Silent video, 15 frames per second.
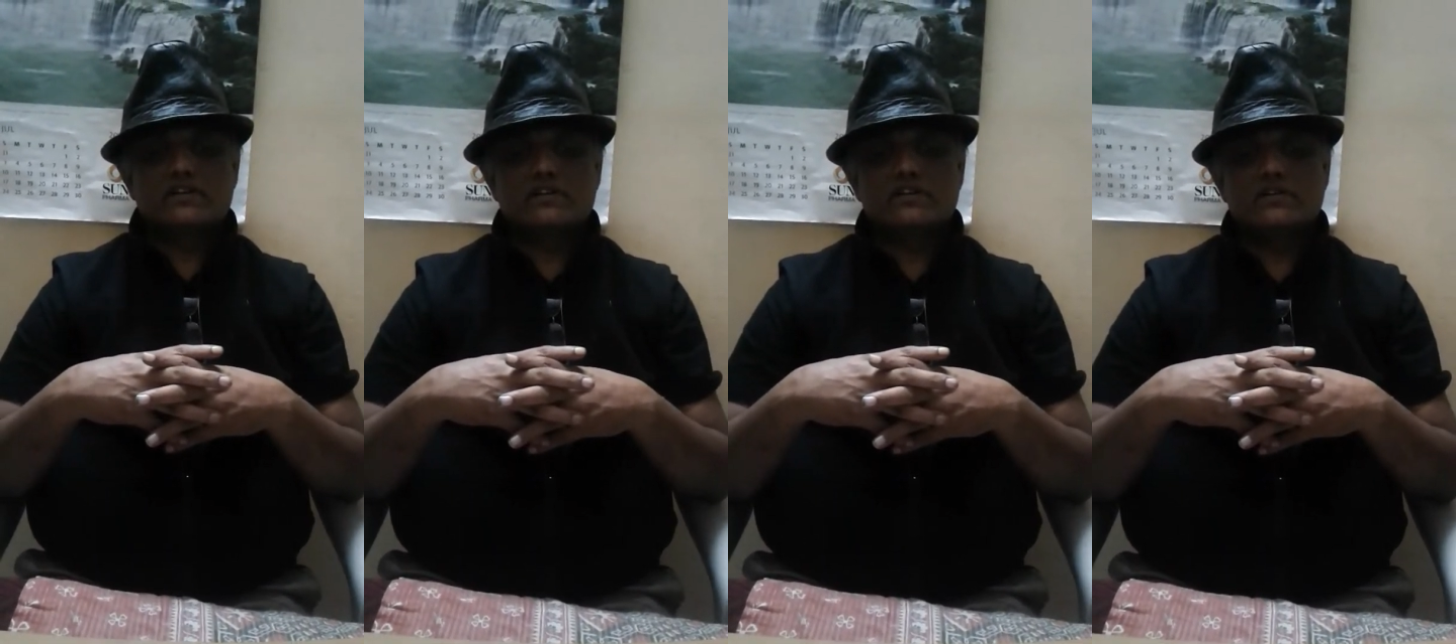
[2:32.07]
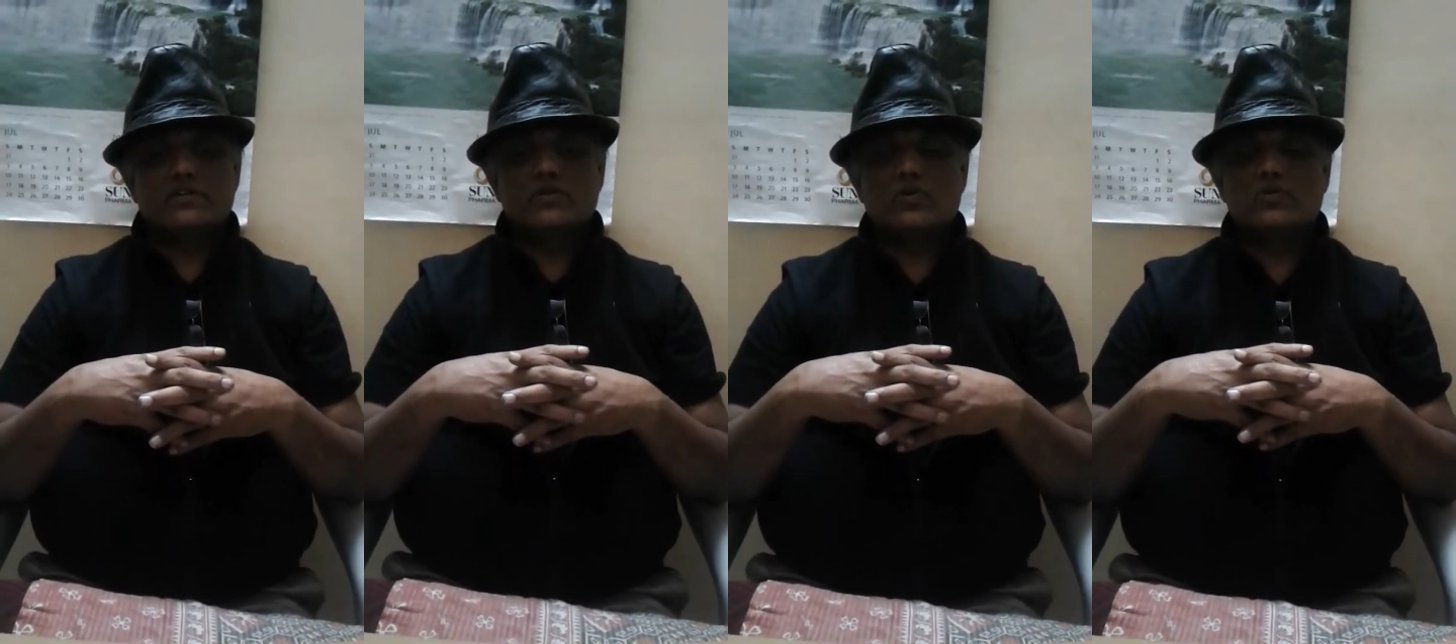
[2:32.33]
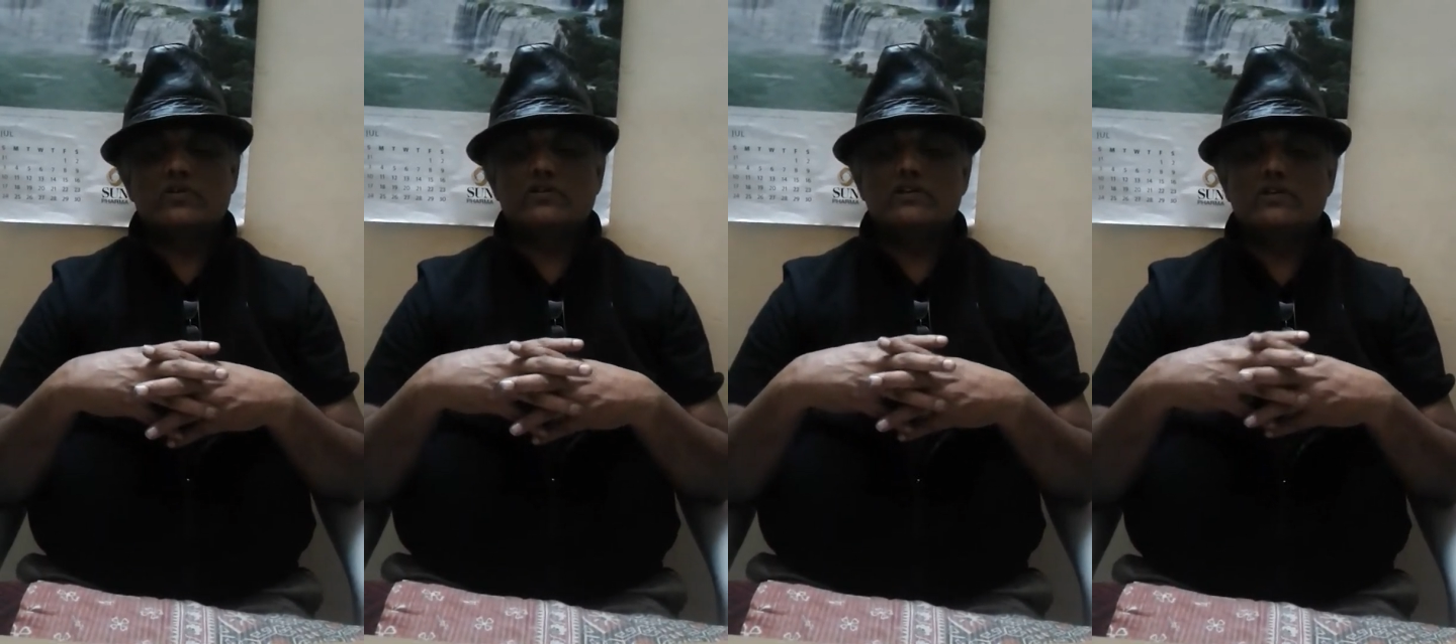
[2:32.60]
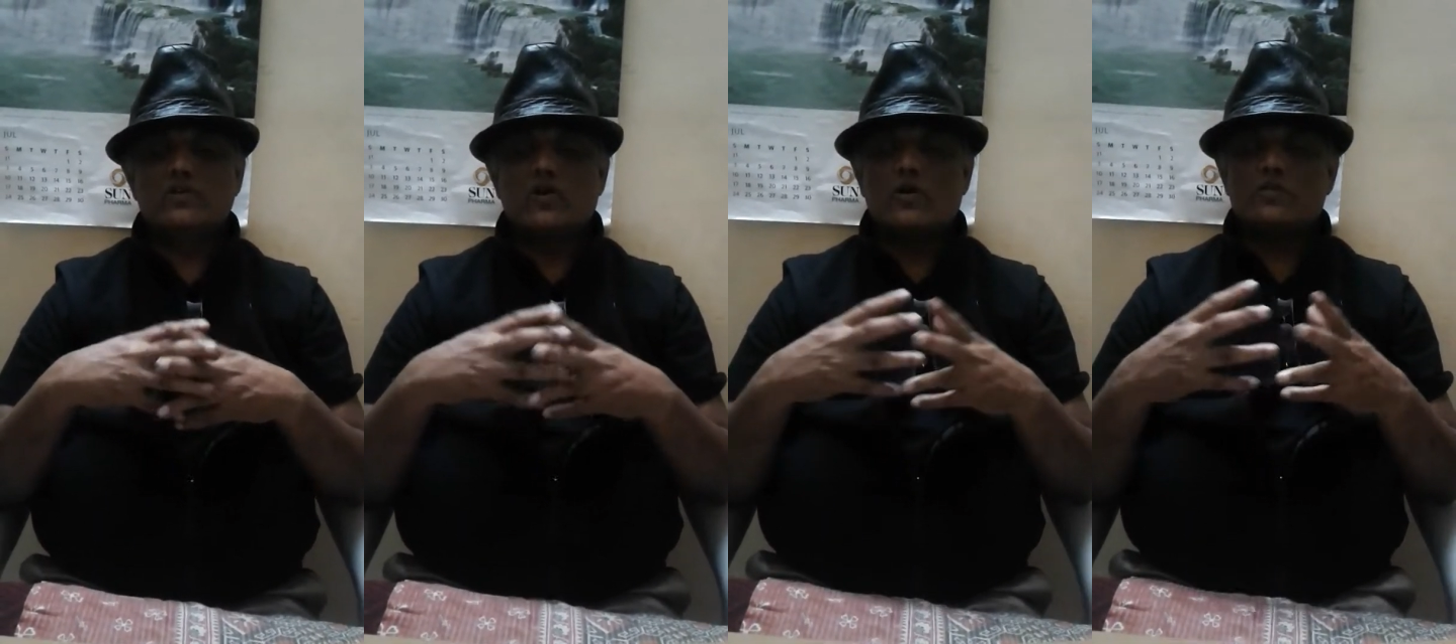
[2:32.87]
then the
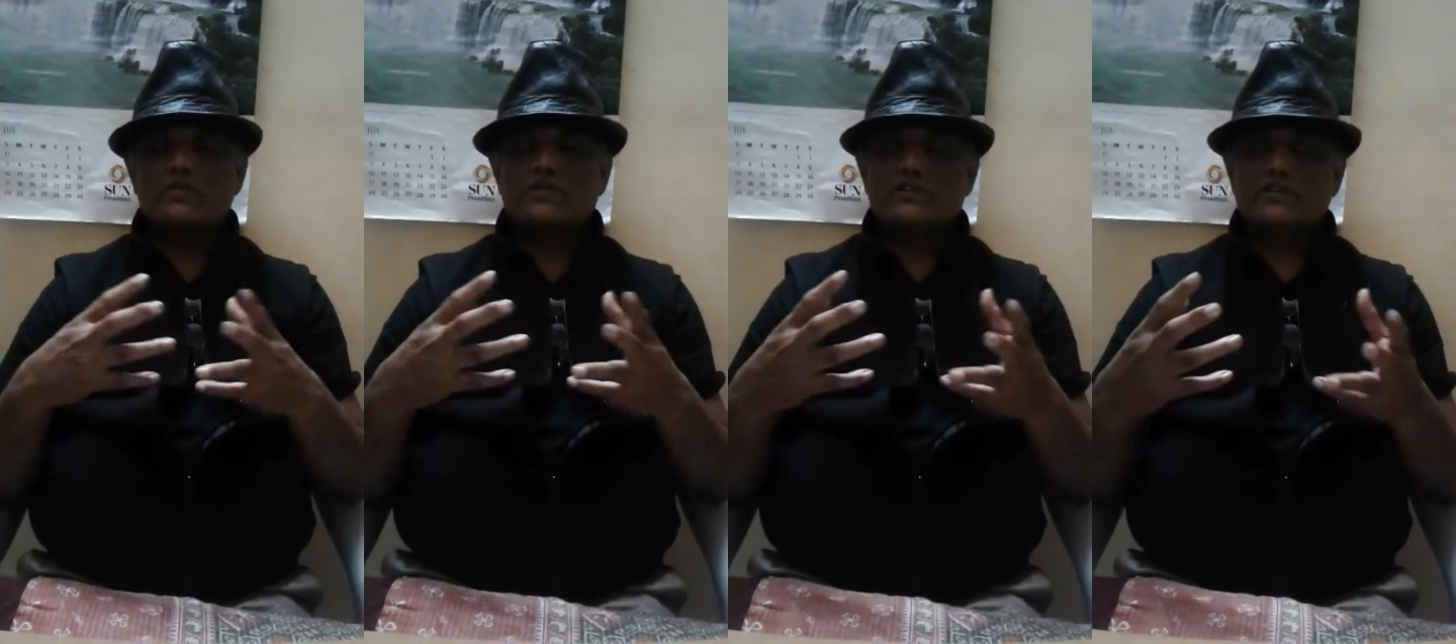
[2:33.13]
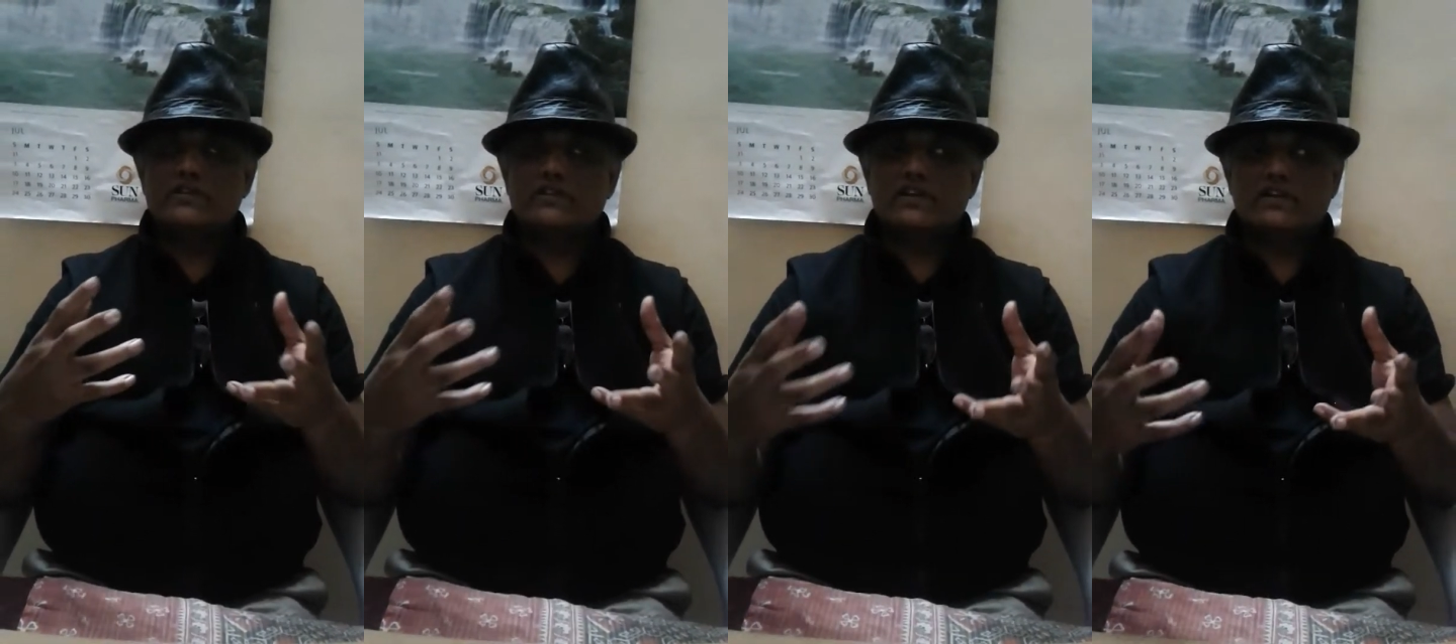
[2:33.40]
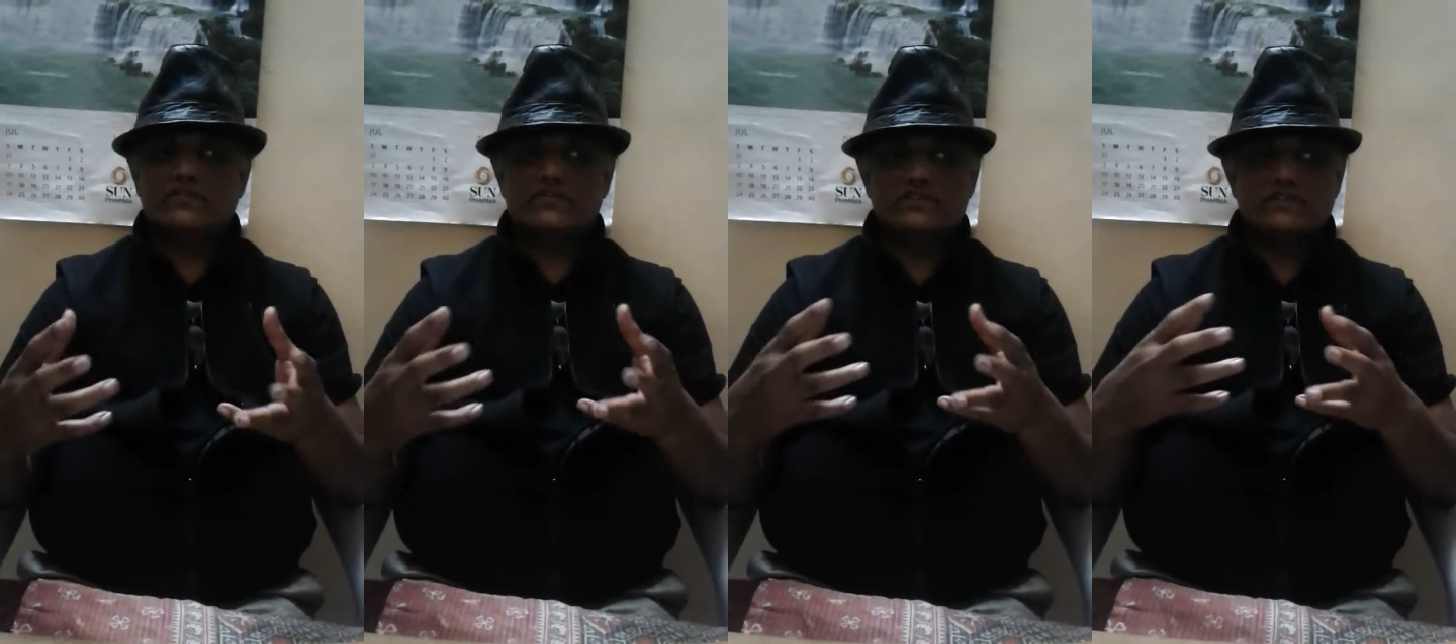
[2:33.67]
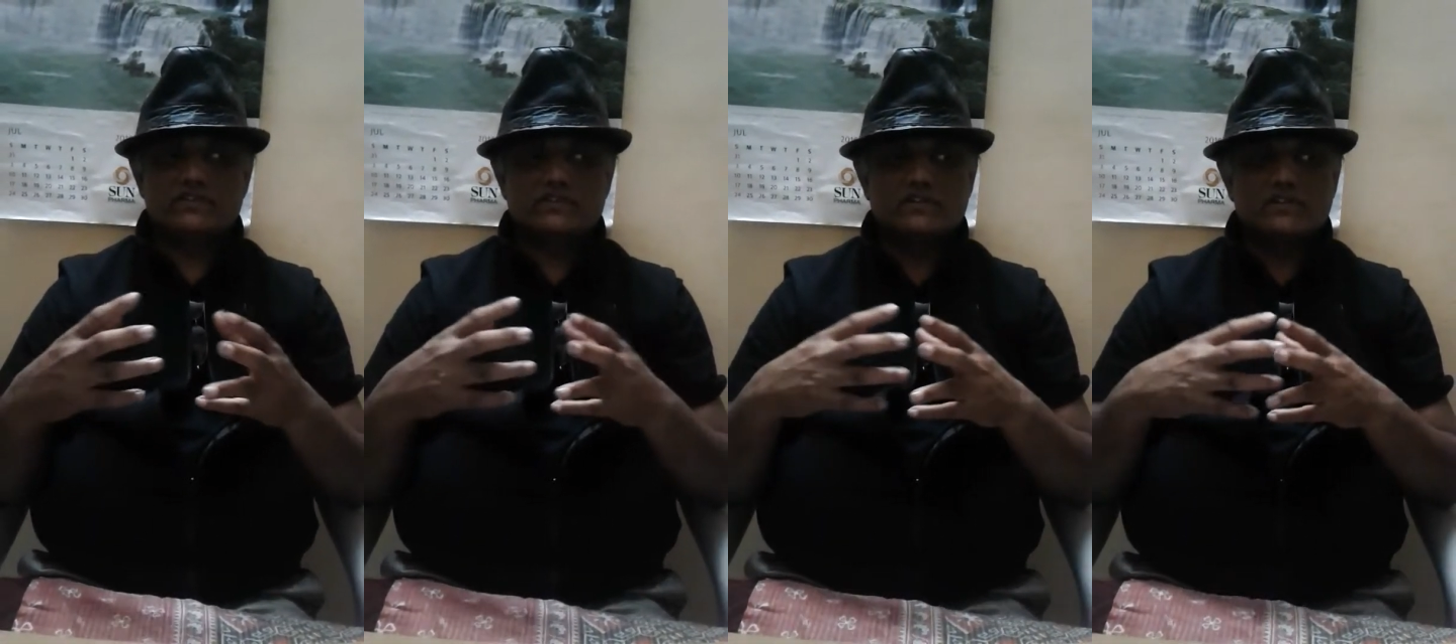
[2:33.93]
only option
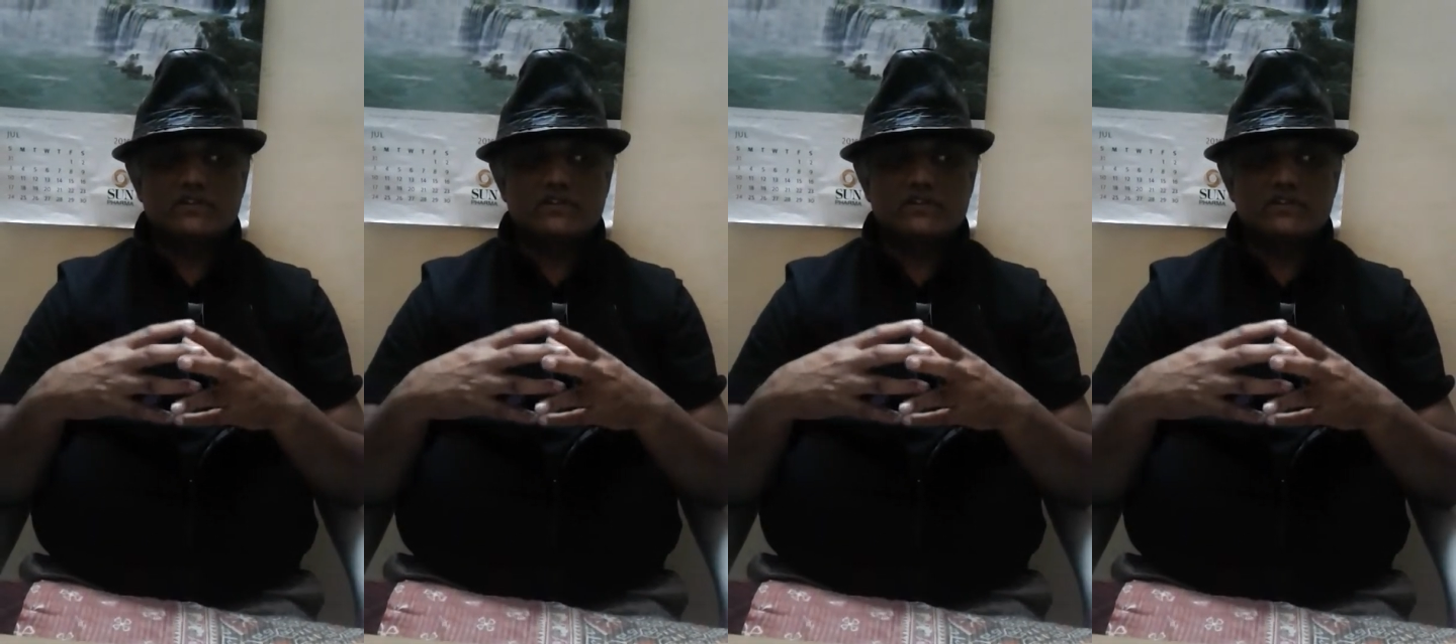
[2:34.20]
left